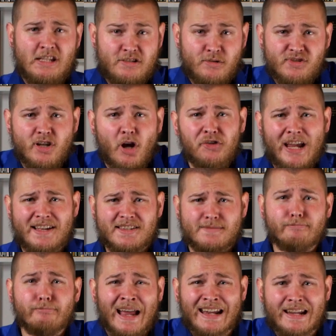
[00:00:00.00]
So salt has
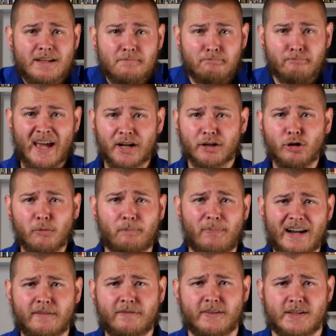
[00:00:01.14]
many medical
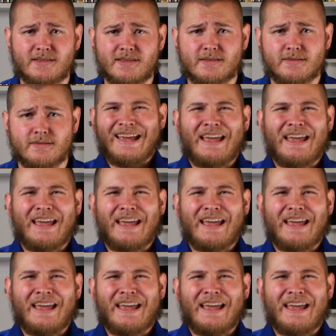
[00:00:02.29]
benefits.